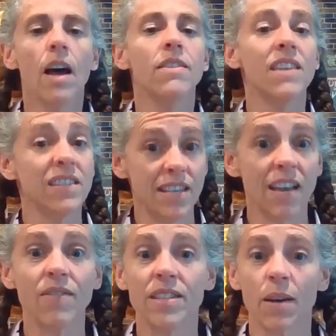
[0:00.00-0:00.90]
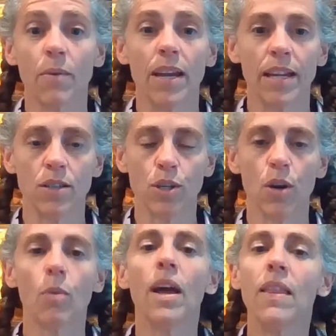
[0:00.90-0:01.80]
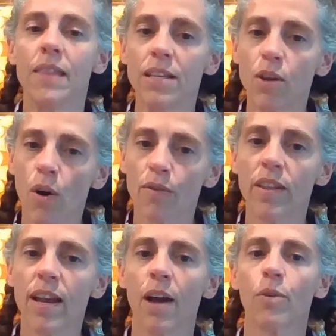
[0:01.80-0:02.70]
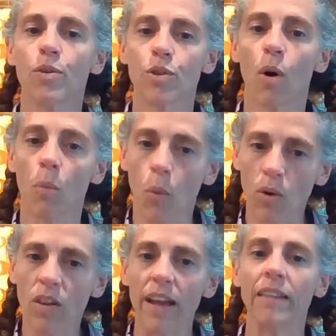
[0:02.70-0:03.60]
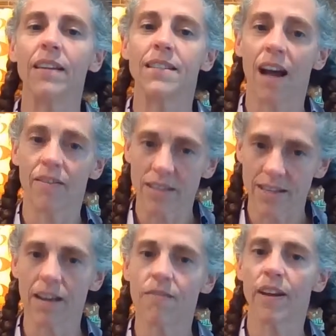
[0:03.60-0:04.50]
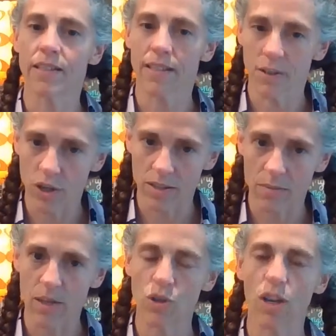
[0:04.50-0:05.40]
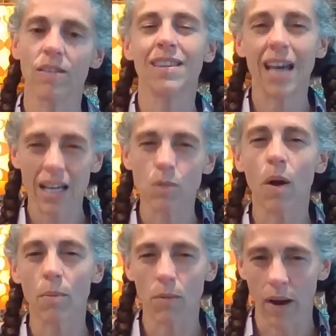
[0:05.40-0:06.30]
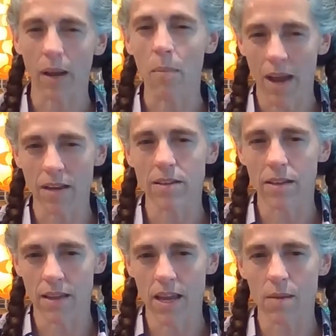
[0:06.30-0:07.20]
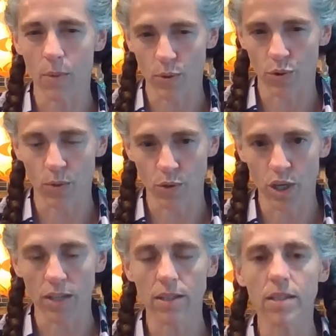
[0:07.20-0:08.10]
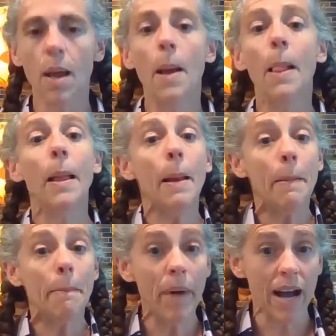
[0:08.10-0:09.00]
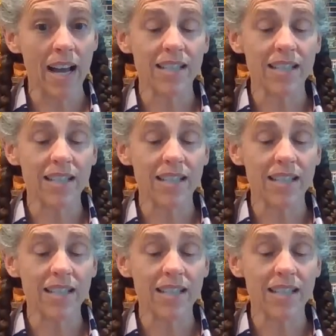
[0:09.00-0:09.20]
the safest that we can do. These over-the-counters are more likely to have the side effects I just mentioned. That's why we recommend the prescriptions. But